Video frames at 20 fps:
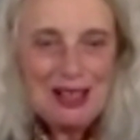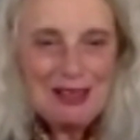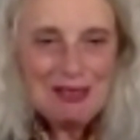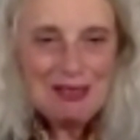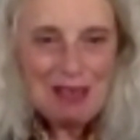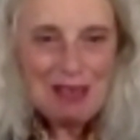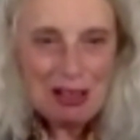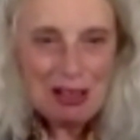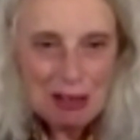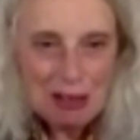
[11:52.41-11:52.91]

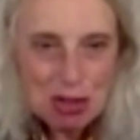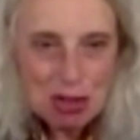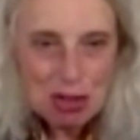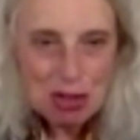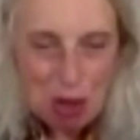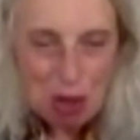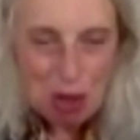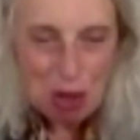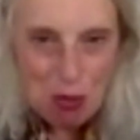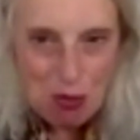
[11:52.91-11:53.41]
that there's
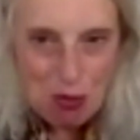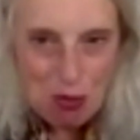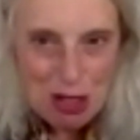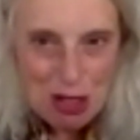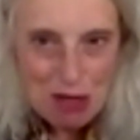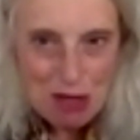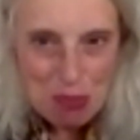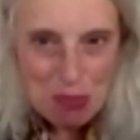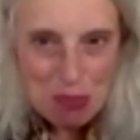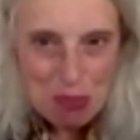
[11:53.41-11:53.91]
only
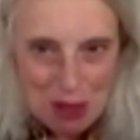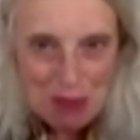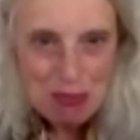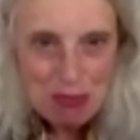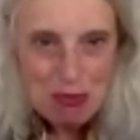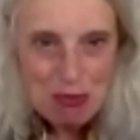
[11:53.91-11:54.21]
one